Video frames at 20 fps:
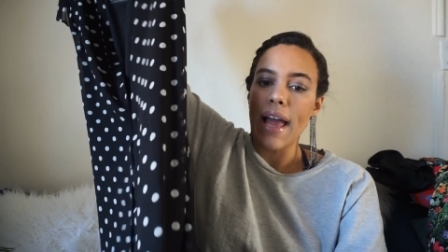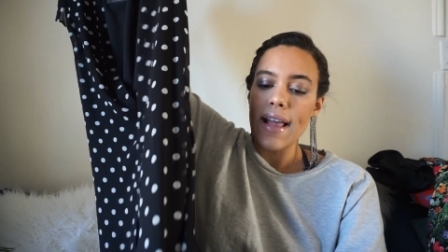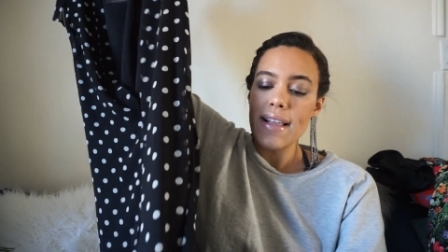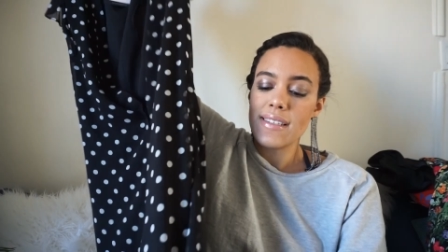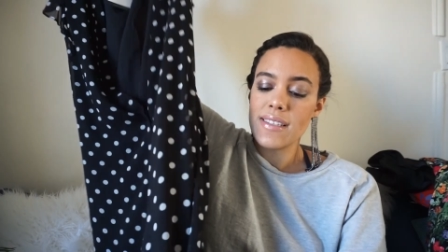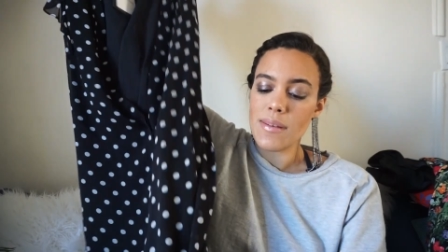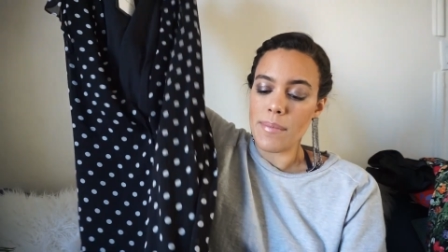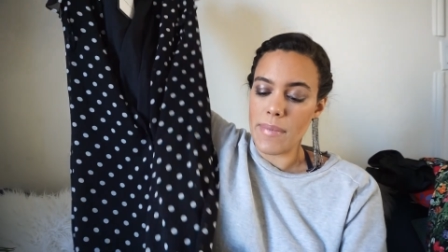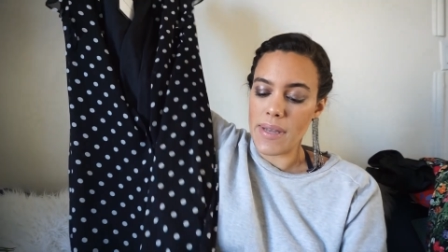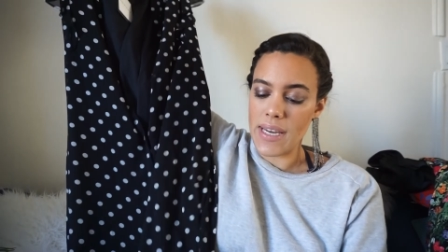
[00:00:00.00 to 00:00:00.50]

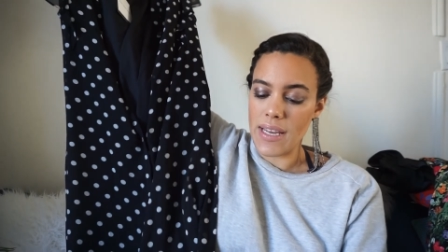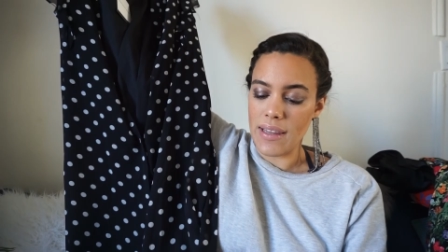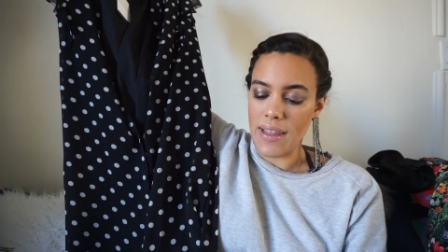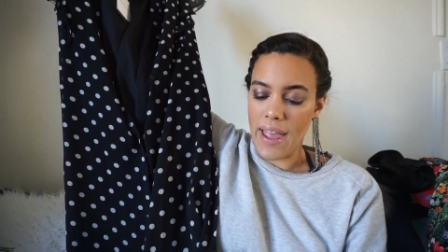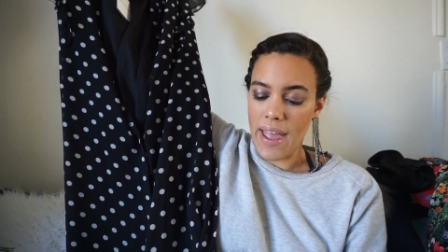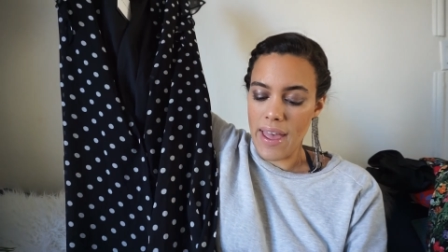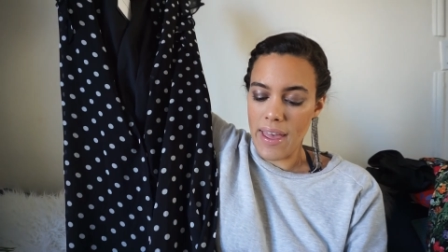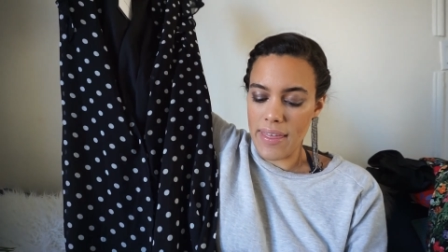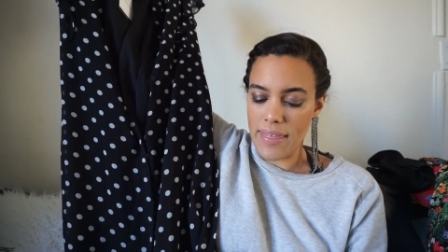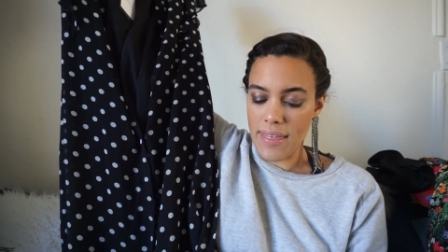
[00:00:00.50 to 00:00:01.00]
Nice midi
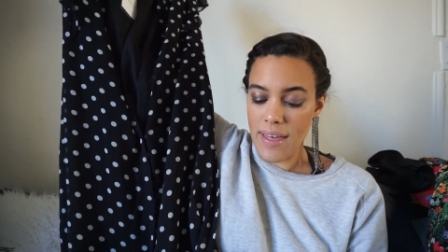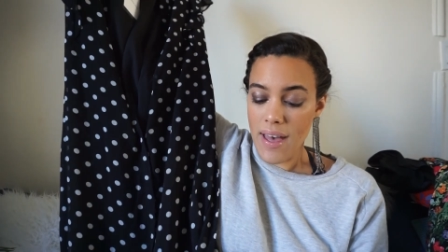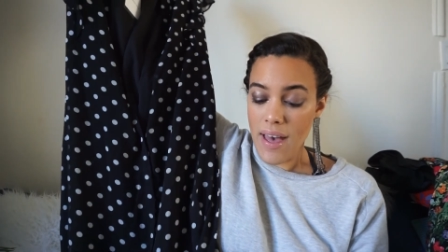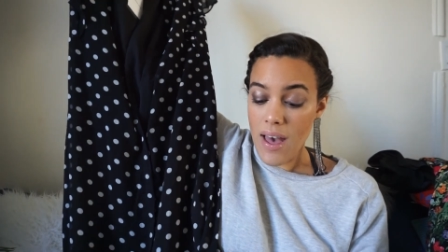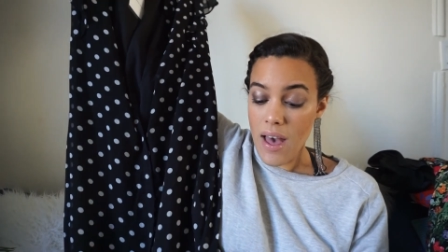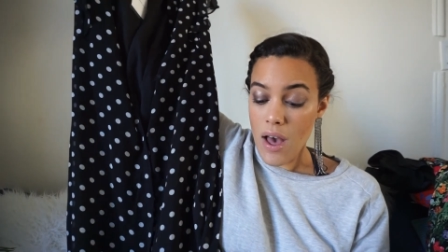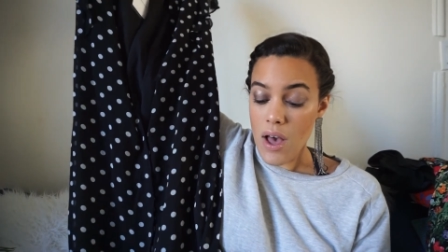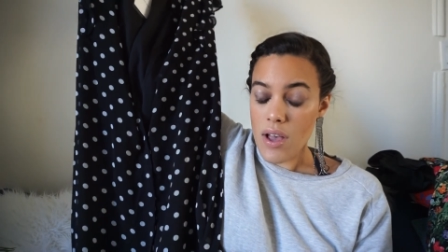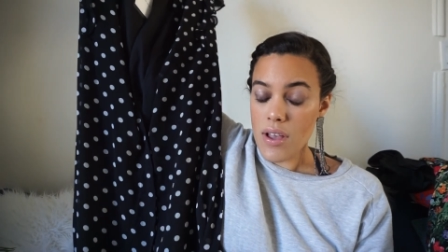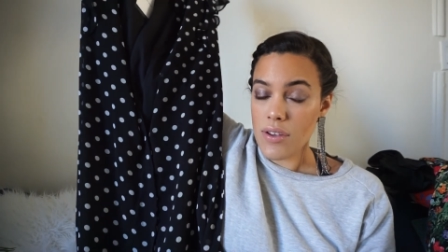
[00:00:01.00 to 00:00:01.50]
length.
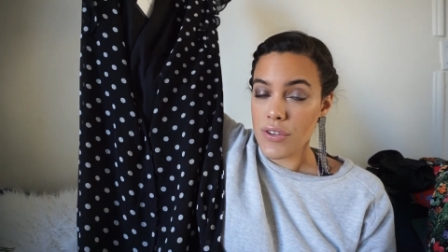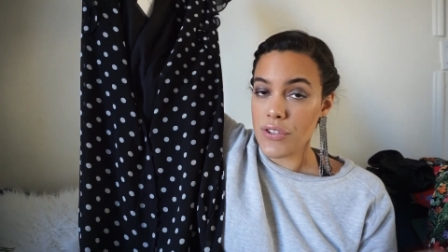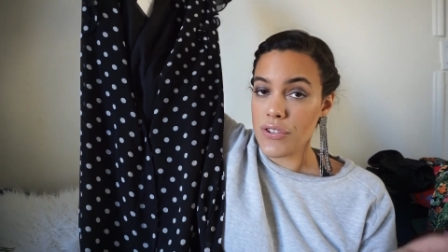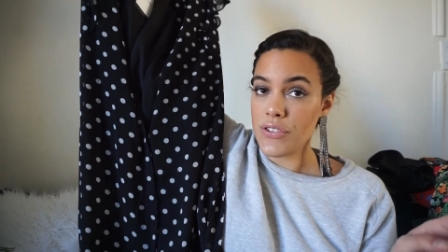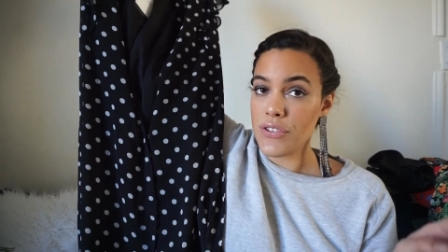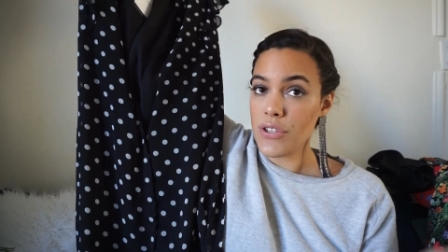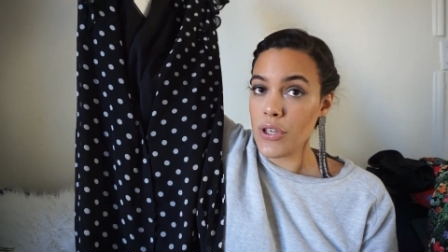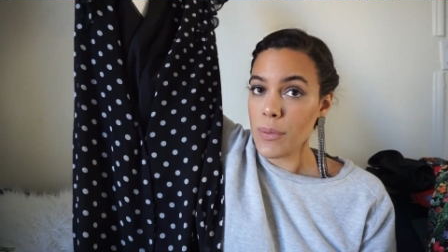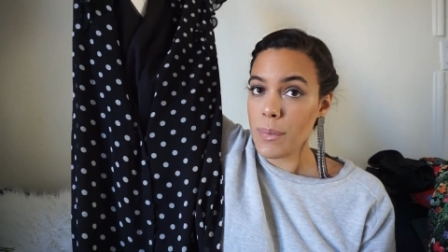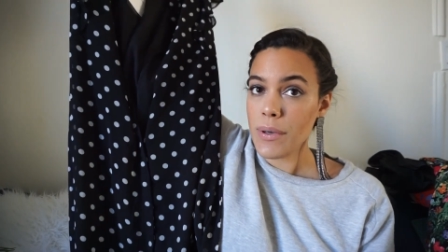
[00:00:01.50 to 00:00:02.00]

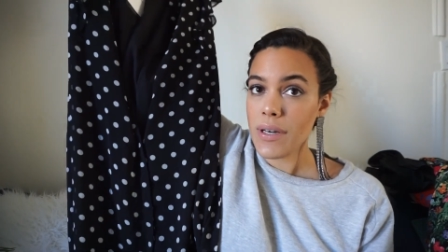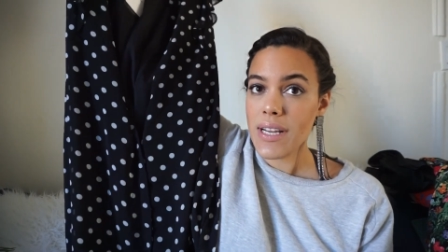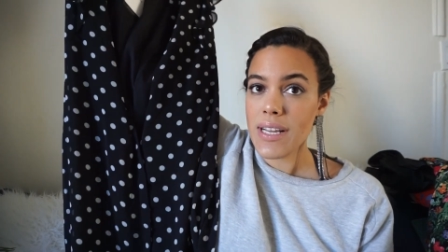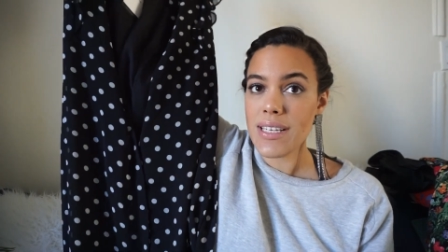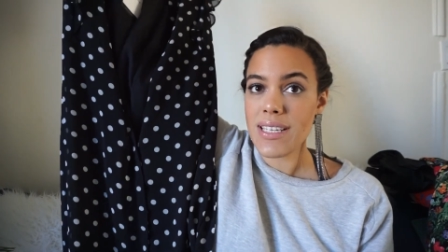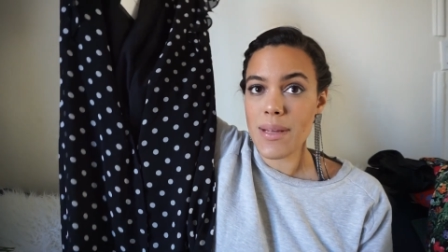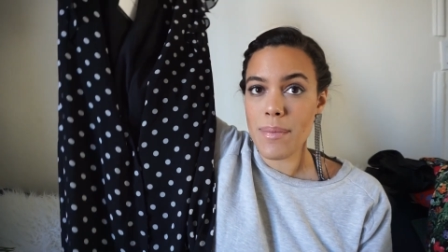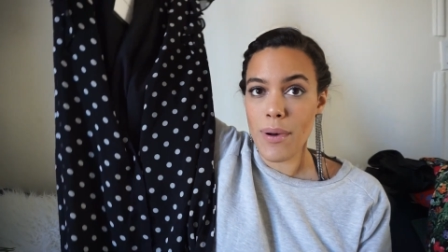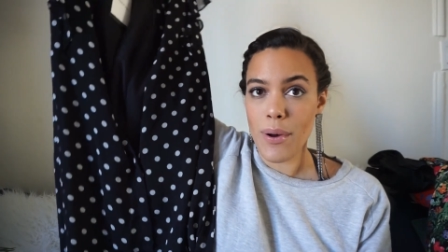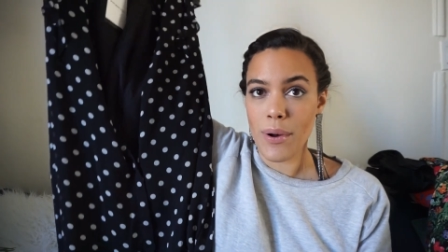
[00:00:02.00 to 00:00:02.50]
Super
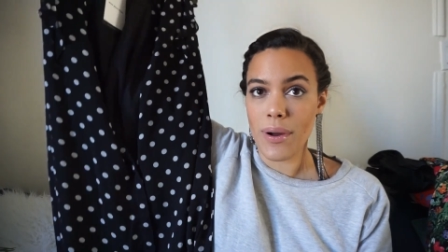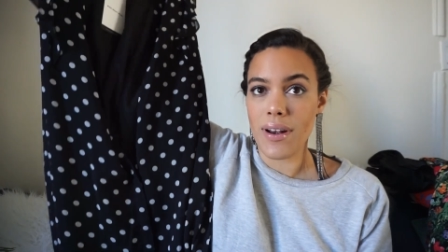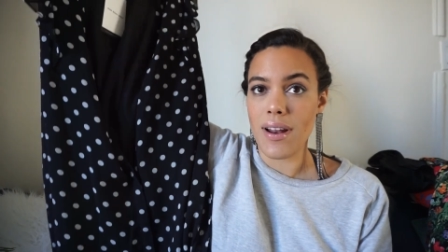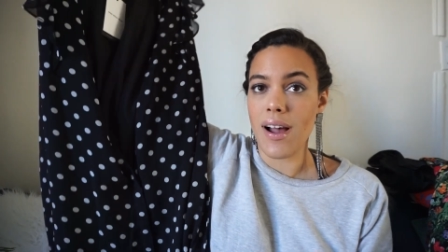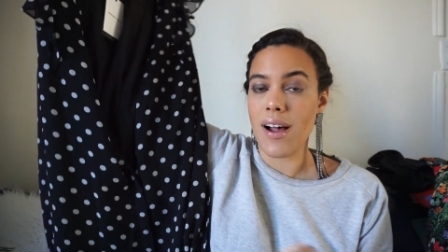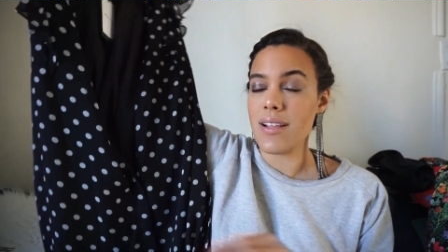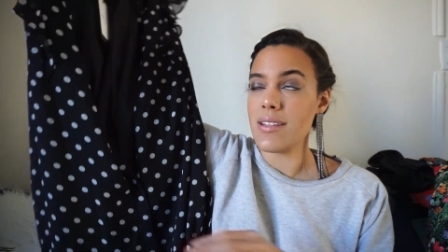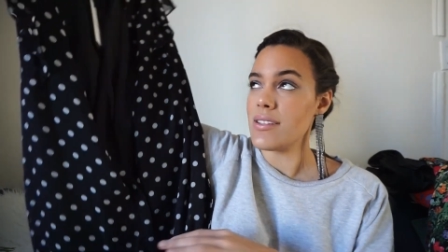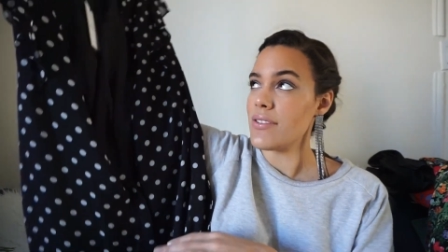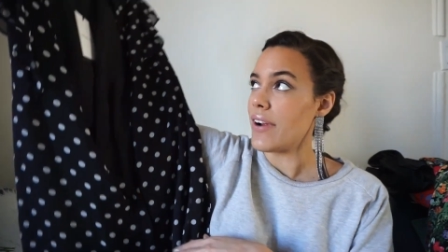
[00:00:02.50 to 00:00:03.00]
into polka
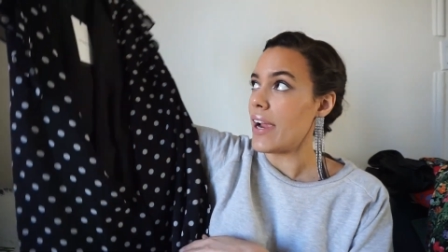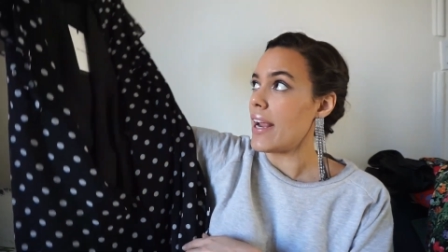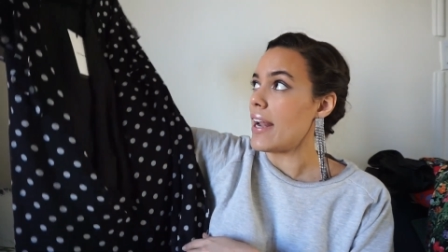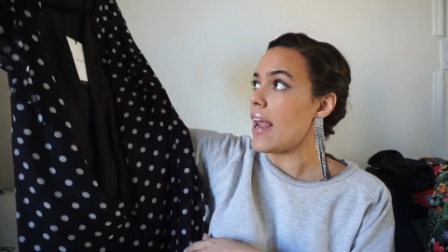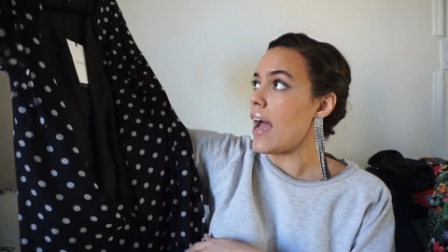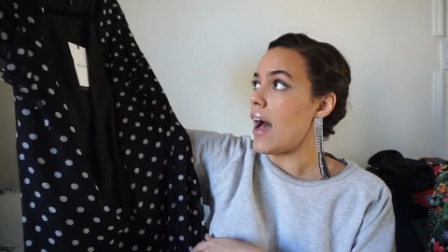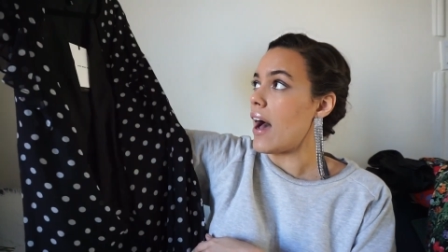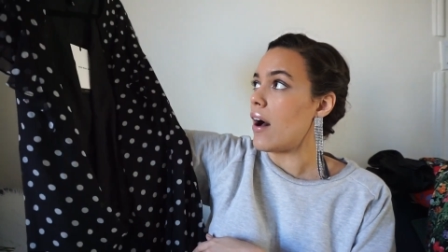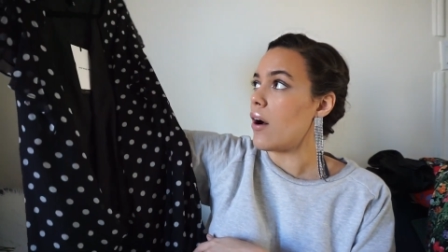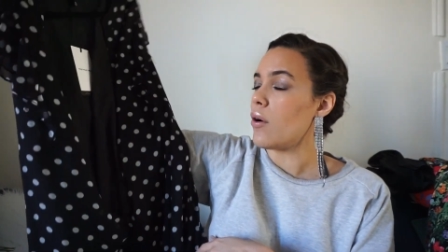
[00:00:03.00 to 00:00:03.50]
dots right
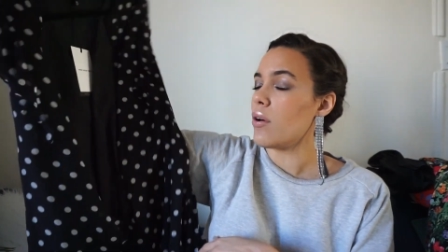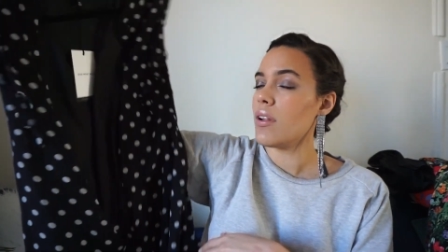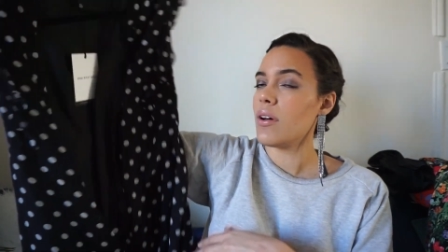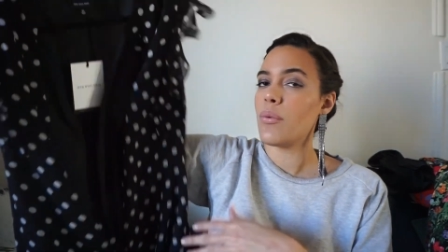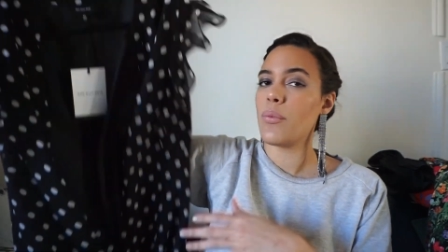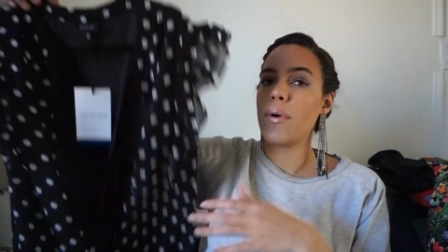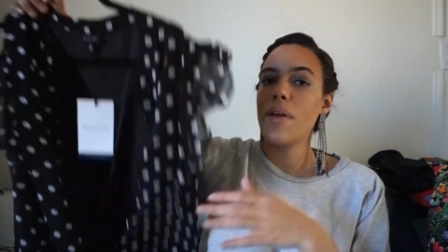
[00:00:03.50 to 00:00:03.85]
now